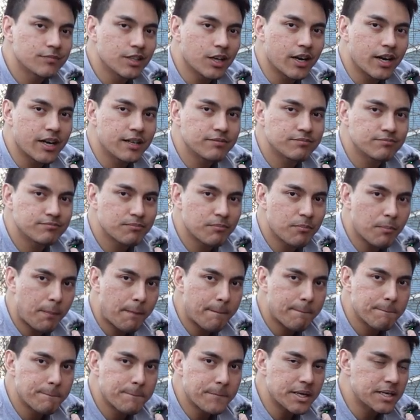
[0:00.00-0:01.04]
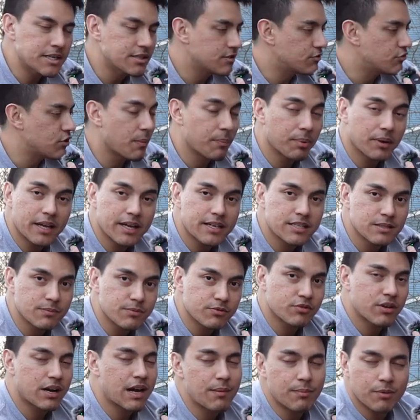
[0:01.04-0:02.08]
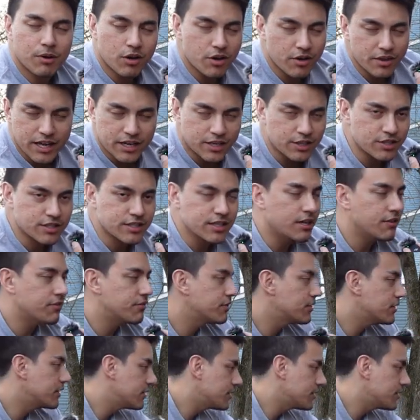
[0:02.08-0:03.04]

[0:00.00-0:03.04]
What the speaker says: All right, peace. Drop a like, subscribe, all that good stuff.